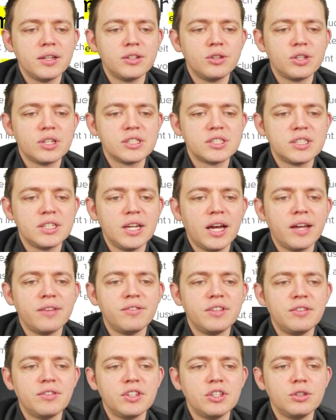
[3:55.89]
And you can see
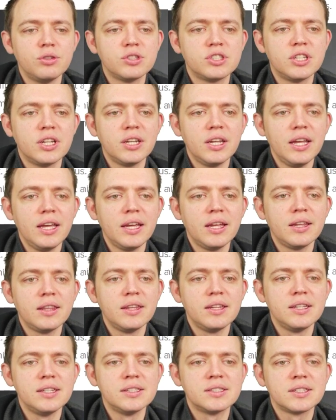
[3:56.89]
I've even used it in
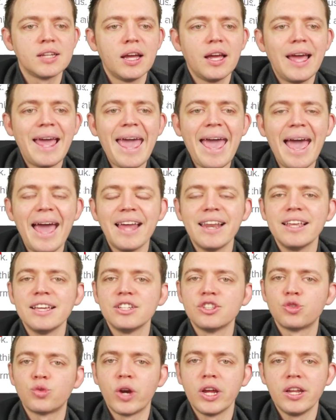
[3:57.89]
these
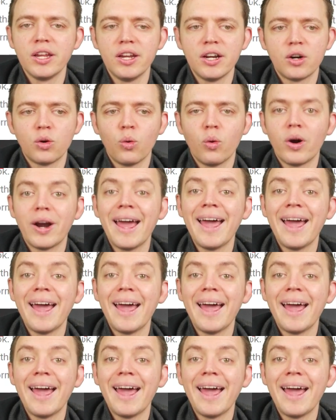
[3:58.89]
headings right here, or